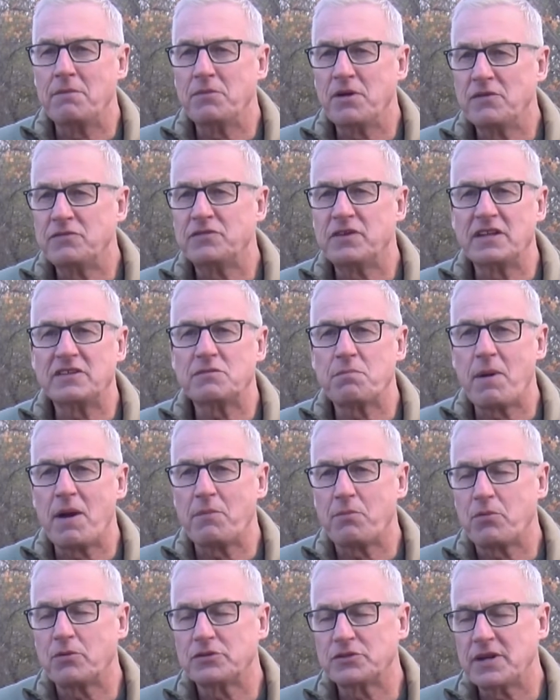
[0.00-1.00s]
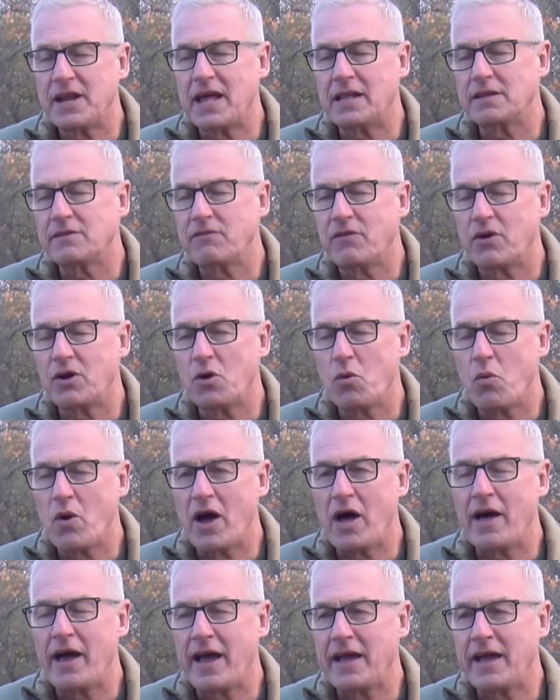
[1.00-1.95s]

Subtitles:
It fits my personality very well.